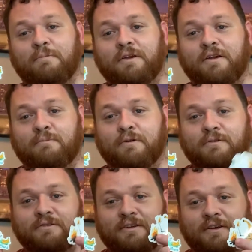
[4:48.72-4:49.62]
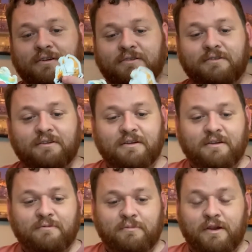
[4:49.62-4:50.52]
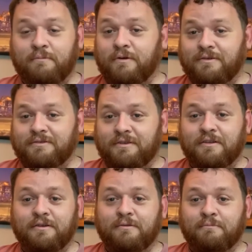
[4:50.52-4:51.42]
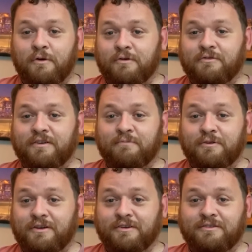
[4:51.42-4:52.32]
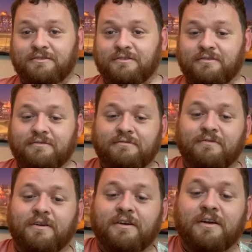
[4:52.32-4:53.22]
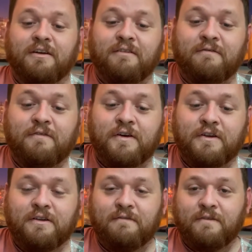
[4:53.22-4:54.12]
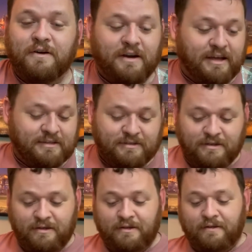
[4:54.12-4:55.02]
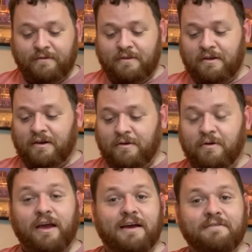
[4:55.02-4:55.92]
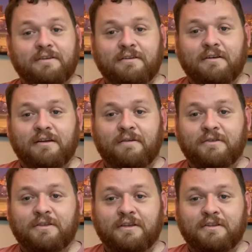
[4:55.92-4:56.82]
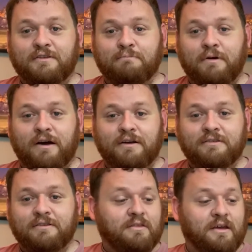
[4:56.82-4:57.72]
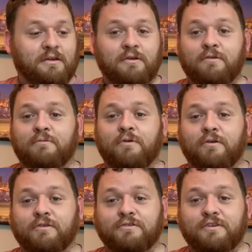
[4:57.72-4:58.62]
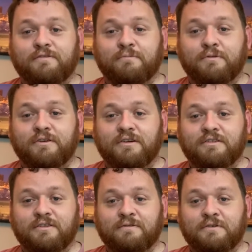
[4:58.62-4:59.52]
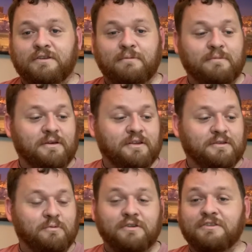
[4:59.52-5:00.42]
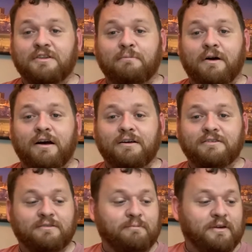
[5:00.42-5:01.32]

Banana Bros stickers. Banana Bros, another Broken Drift Productions. Very fun, very nice. And there we have it, everything in this box. Thank you, Broken Drift Productions, for sending me this What's in the Box.